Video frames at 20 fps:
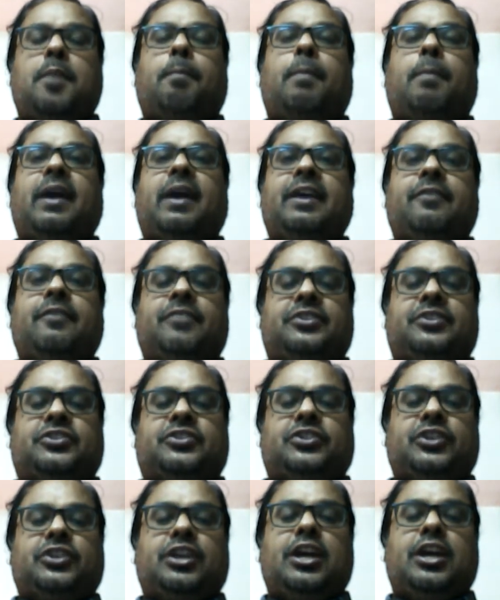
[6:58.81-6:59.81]
by which
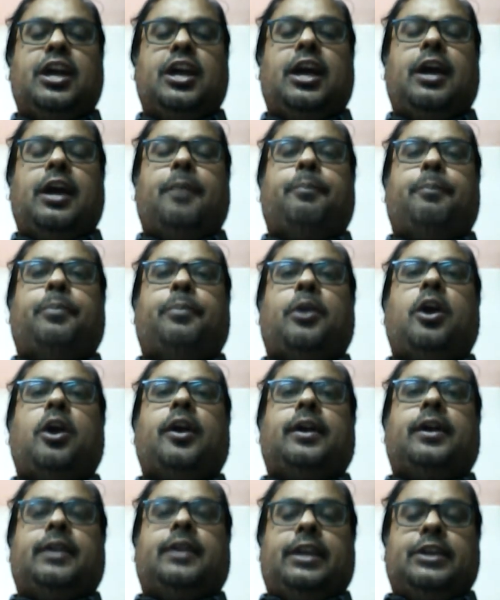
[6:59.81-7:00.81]
a
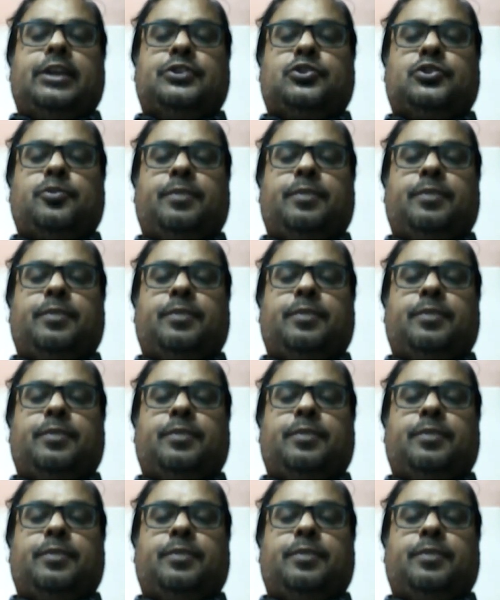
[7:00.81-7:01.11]
product is to